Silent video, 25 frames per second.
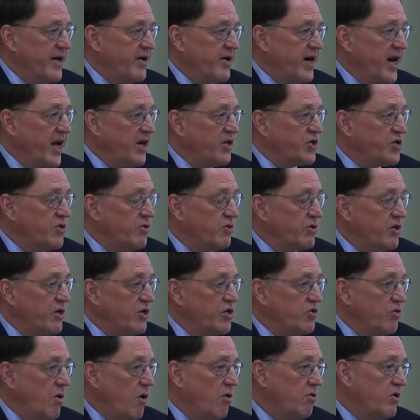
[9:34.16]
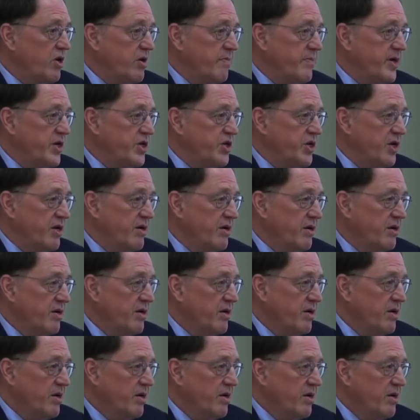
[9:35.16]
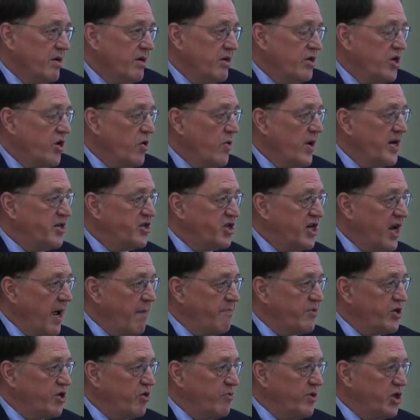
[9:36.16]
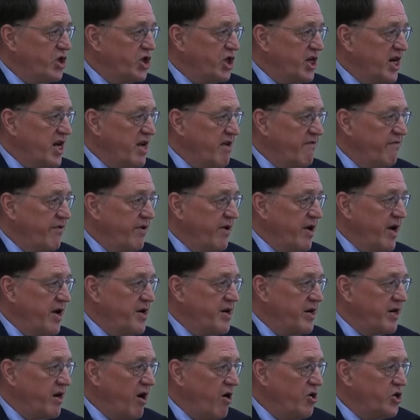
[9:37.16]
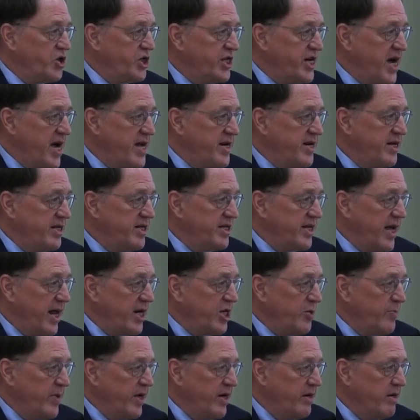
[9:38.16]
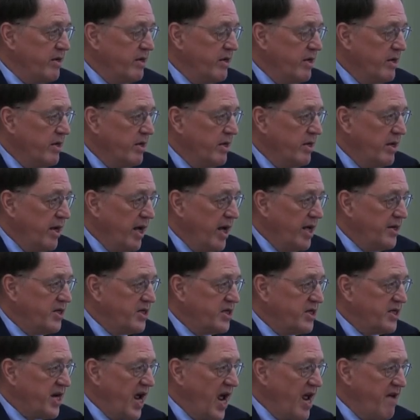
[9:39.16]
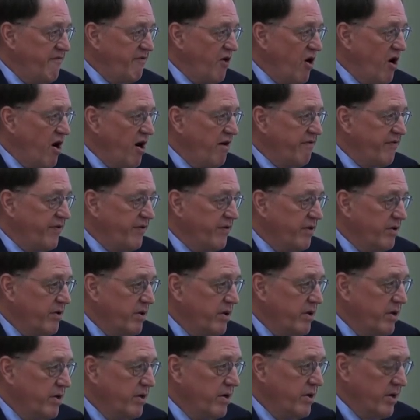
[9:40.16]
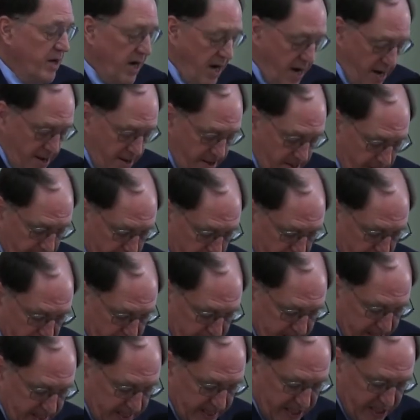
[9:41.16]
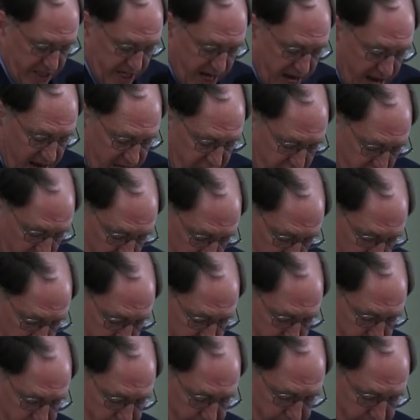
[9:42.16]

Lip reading: International Control Commission, to attempt to achieve a negotiated settlement and stave off the disaster